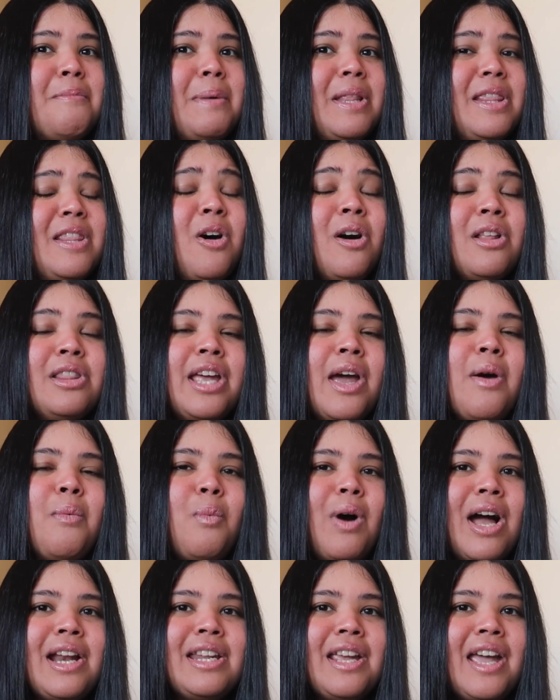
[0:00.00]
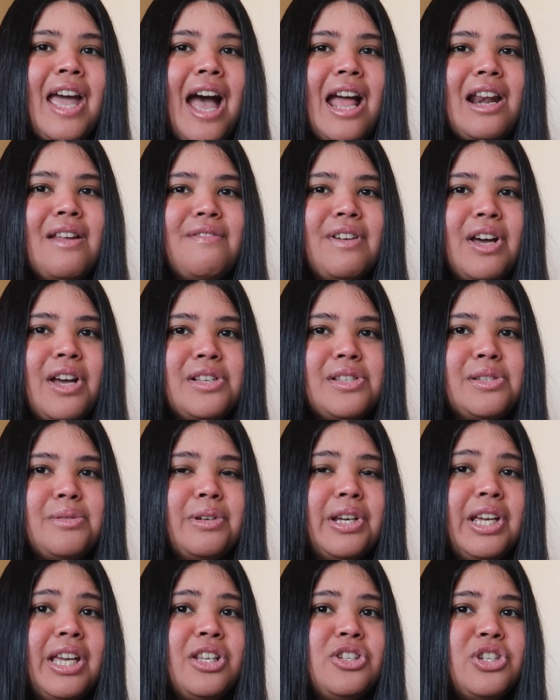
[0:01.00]
But on their 1-year
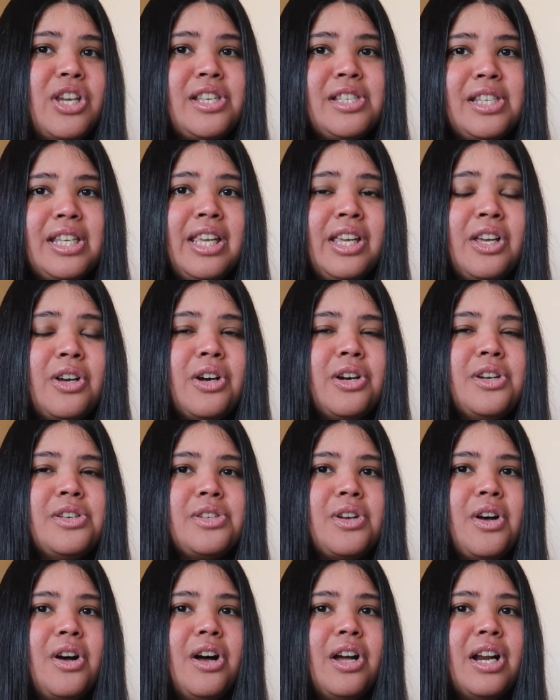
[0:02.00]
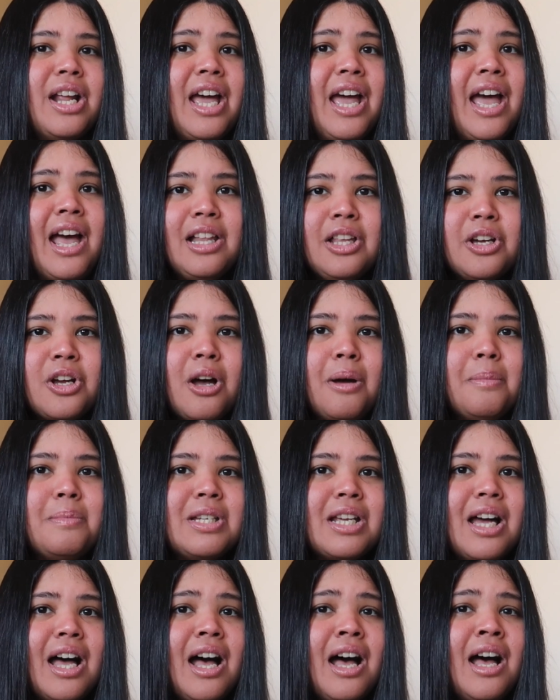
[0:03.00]
anniversary, Jesse goes on a
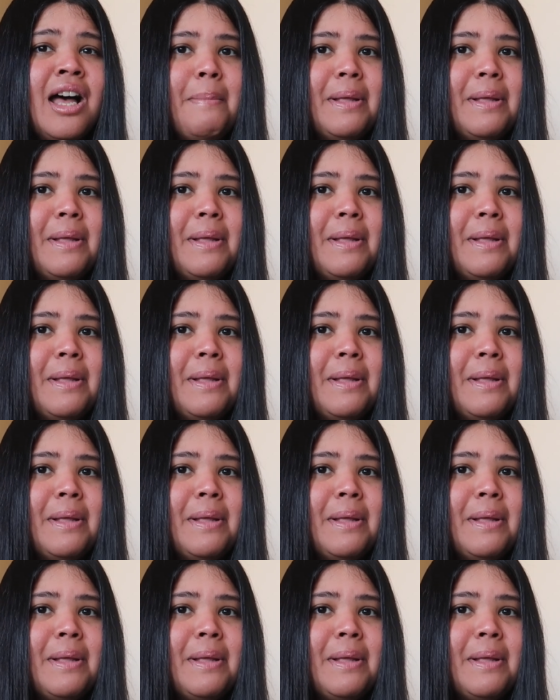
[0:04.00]
helicopter,